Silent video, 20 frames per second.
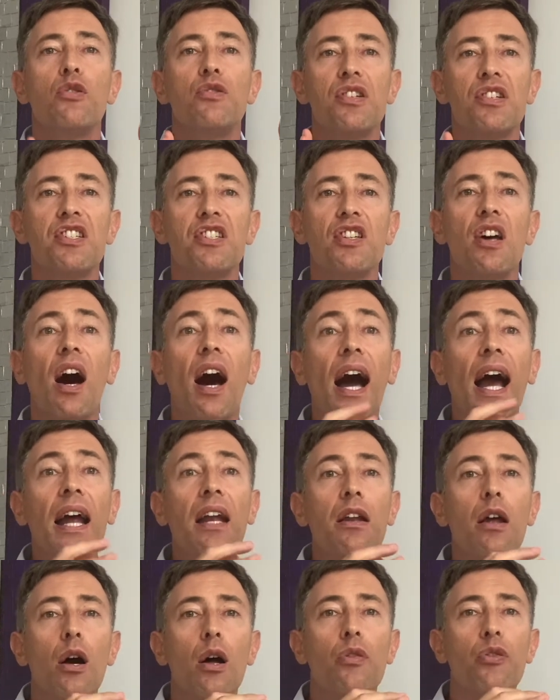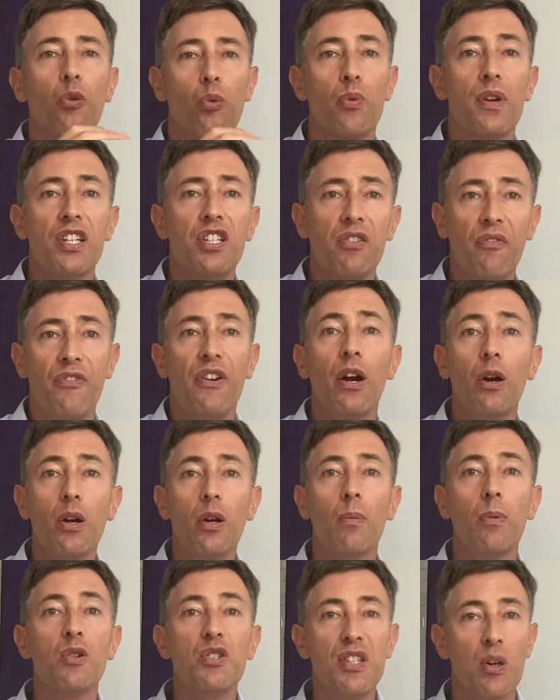decide the risk
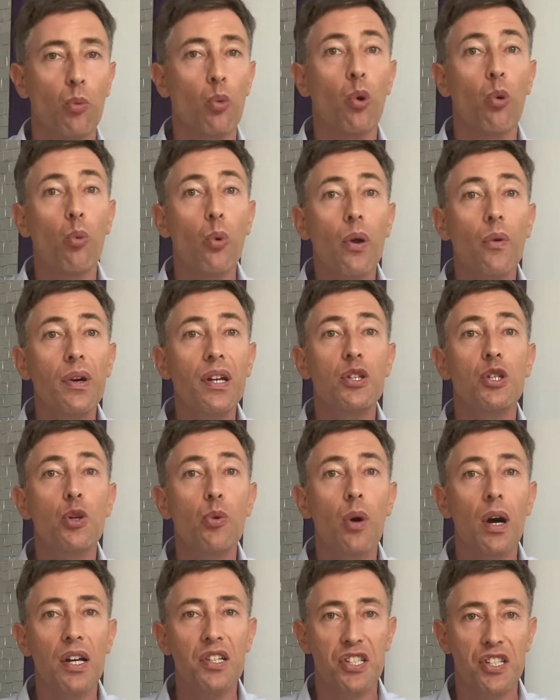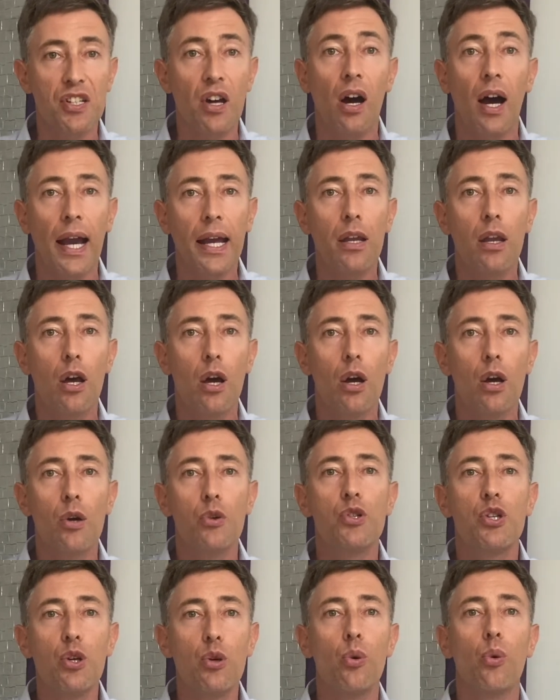variables that we're willing to assign
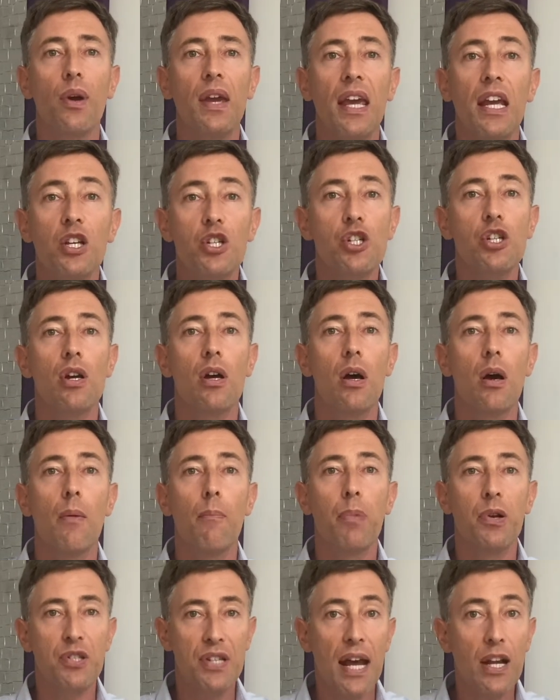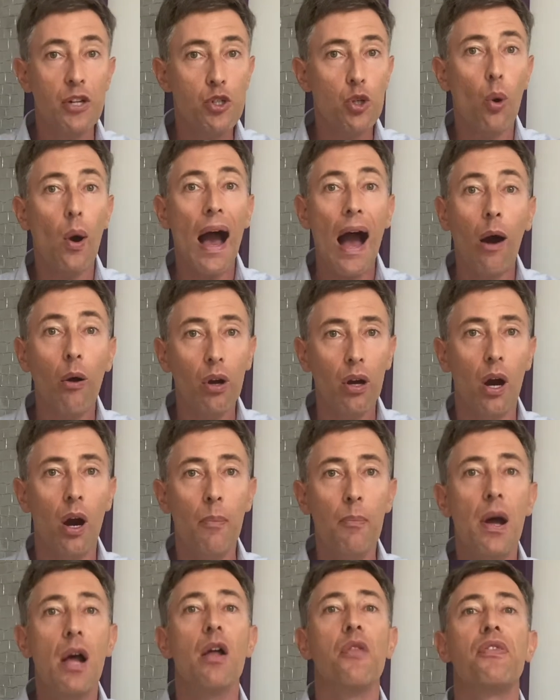to each potential outcome,
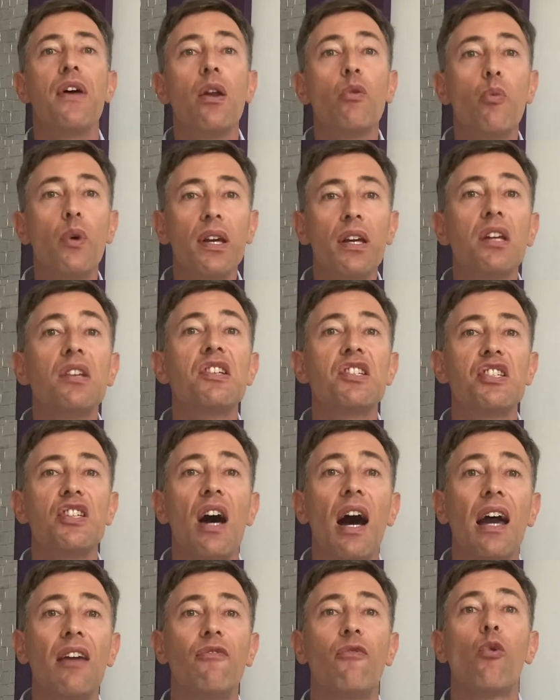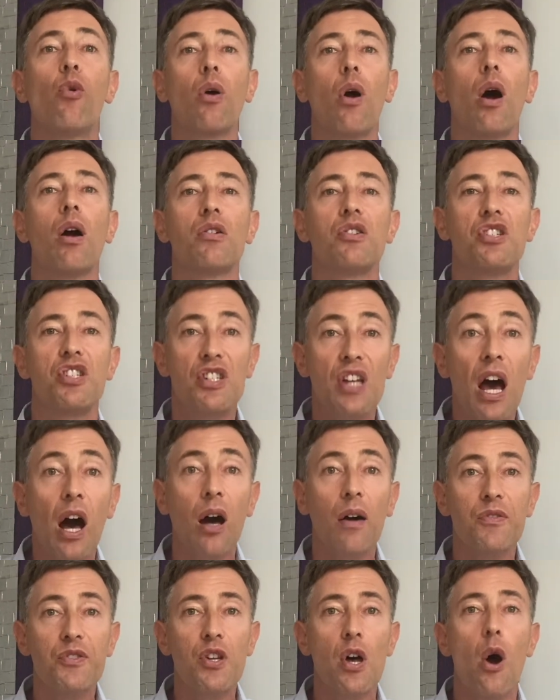then we can decide for
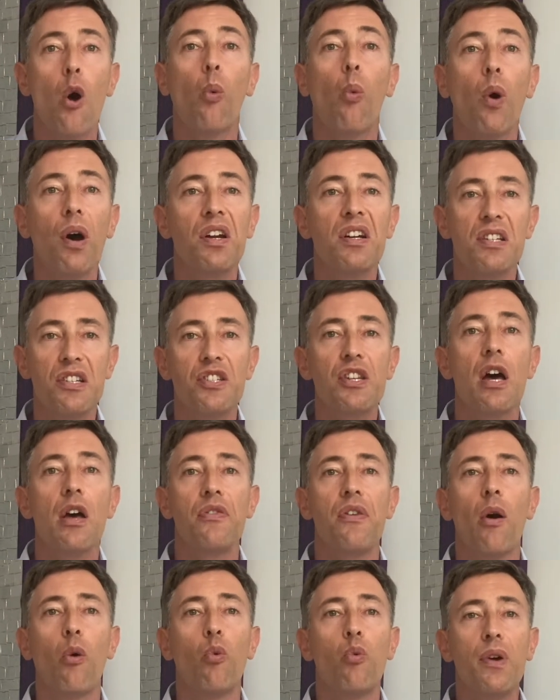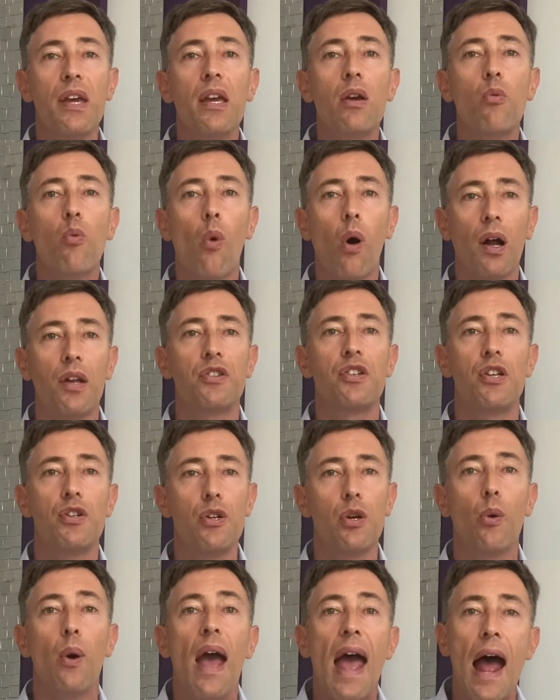ourselves what it is that we want to
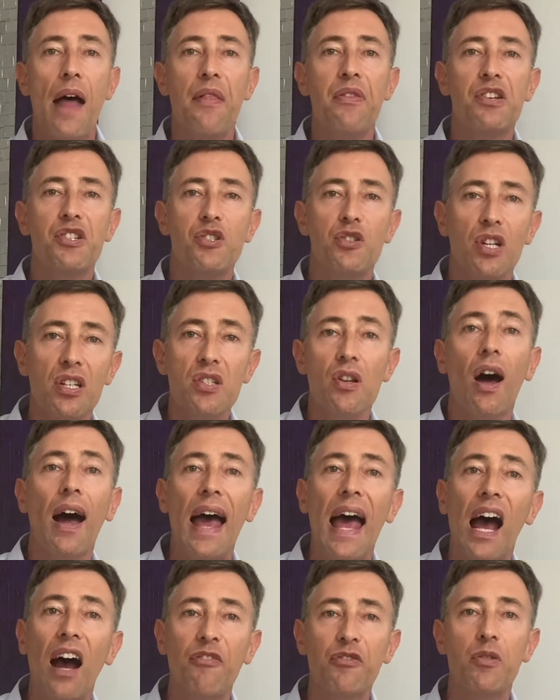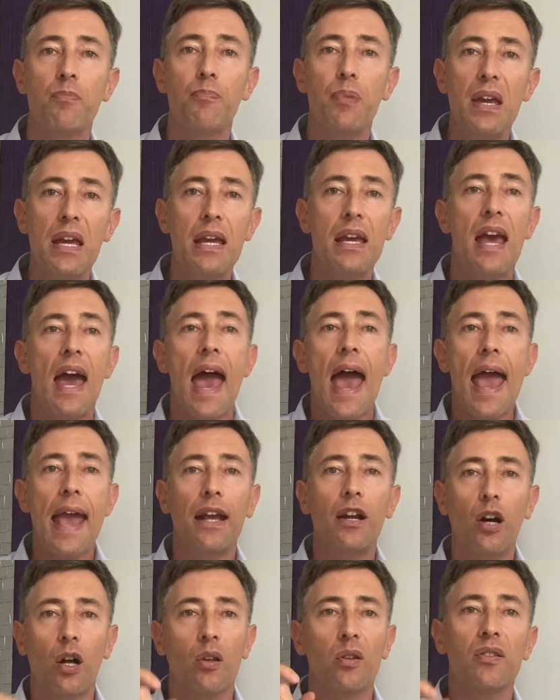do. And this does not have to be a
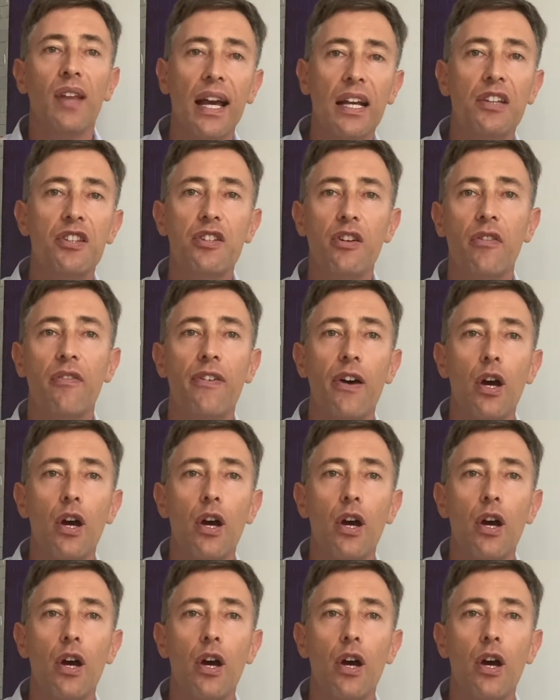collective